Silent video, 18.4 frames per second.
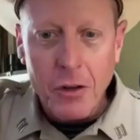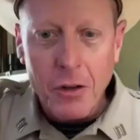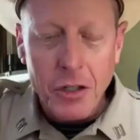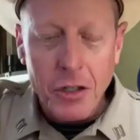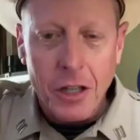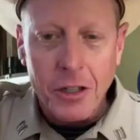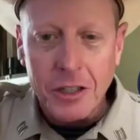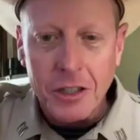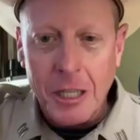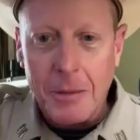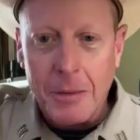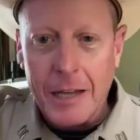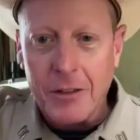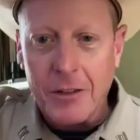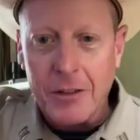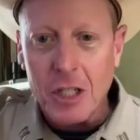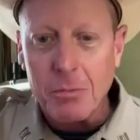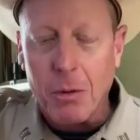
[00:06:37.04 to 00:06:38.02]
never done something
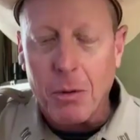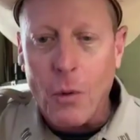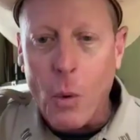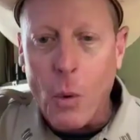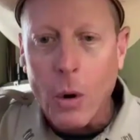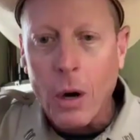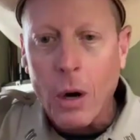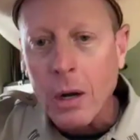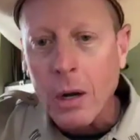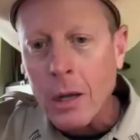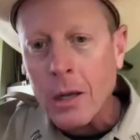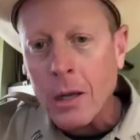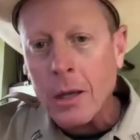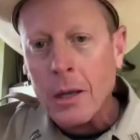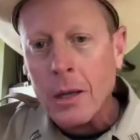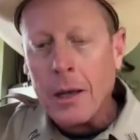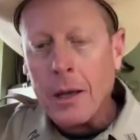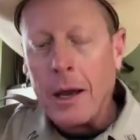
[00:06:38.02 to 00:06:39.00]
like this before.
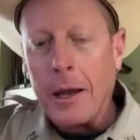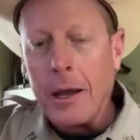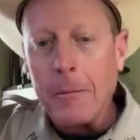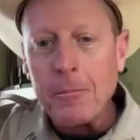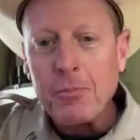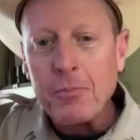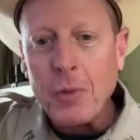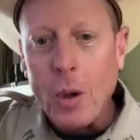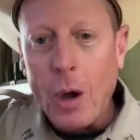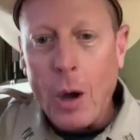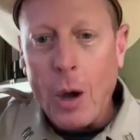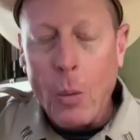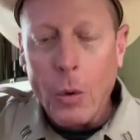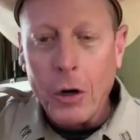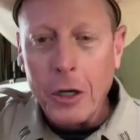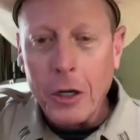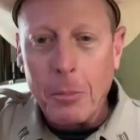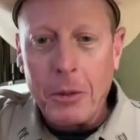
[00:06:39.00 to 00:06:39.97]
Hey, uh,
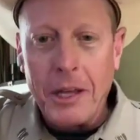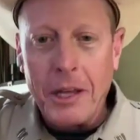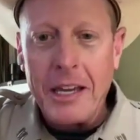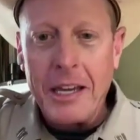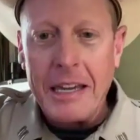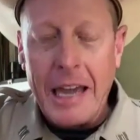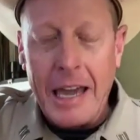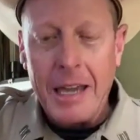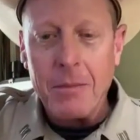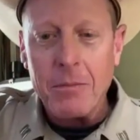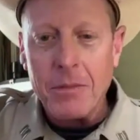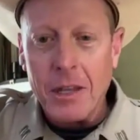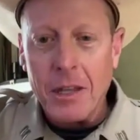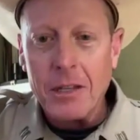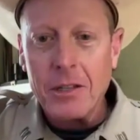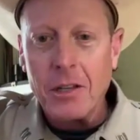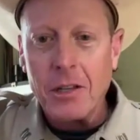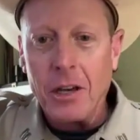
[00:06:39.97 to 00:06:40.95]
we're going to play a game
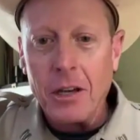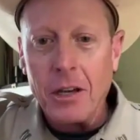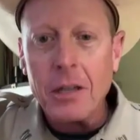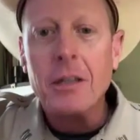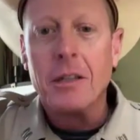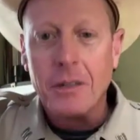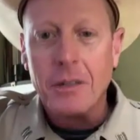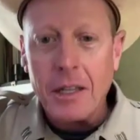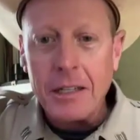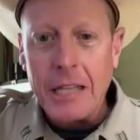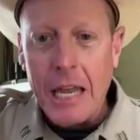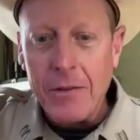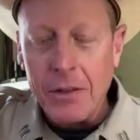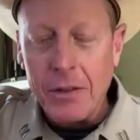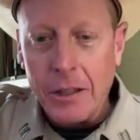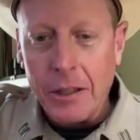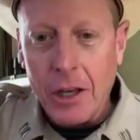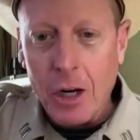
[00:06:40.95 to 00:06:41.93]
that uh, that
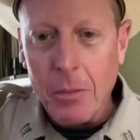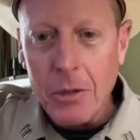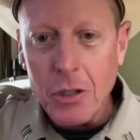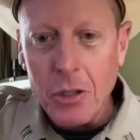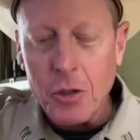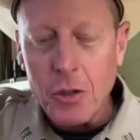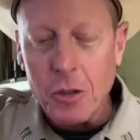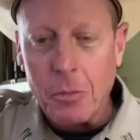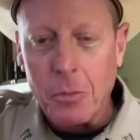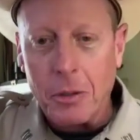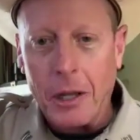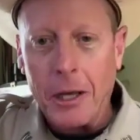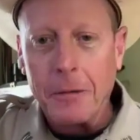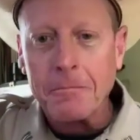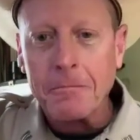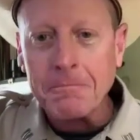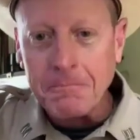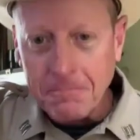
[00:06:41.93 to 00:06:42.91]
David Letterman used to
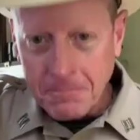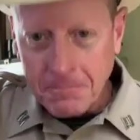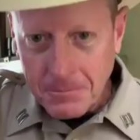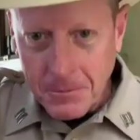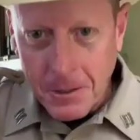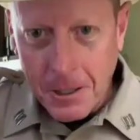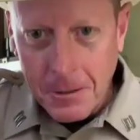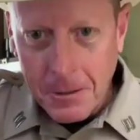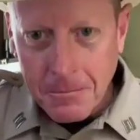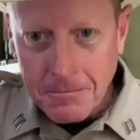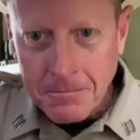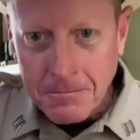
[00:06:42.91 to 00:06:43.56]
play. Okay.